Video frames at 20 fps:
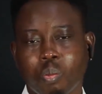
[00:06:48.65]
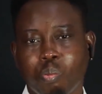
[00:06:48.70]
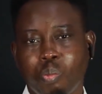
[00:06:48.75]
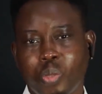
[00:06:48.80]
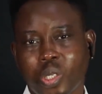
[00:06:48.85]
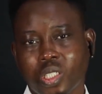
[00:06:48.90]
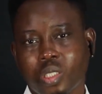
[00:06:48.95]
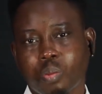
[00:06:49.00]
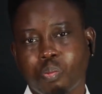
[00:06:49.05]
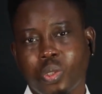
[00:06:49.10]

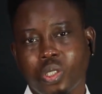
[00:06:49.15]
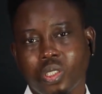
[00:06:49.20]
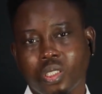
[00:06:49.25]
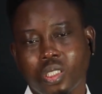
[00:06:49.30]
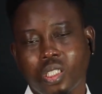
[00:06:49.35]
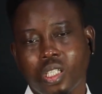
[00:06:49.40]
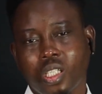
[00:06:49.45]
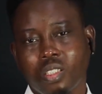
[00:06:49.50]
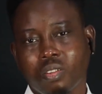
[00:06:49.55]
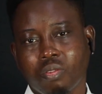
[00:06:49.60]
best
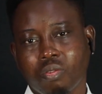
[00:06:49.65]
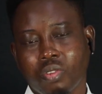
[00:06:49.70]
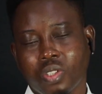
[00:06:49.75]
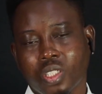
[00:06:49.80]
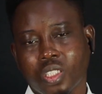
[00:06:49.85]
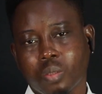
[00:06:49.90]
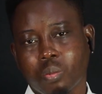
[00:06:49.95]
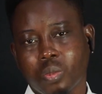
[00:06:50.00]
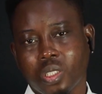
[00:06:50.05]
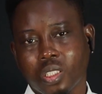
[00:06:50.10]
personal
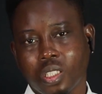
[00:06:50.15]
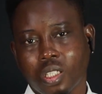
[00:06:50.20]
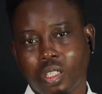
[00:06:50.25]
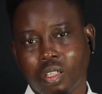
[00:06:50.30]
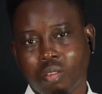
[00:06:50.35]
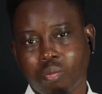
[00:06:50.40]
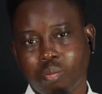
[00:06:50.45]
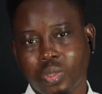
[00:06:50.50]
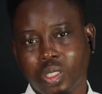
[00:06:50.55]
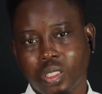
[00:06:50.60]
investment that
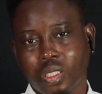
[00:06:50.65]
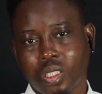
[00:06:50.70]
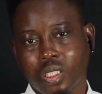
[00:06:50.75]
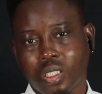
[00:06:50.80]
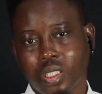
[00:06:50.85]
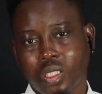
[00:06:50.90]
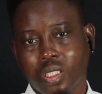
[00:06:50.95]
I've made.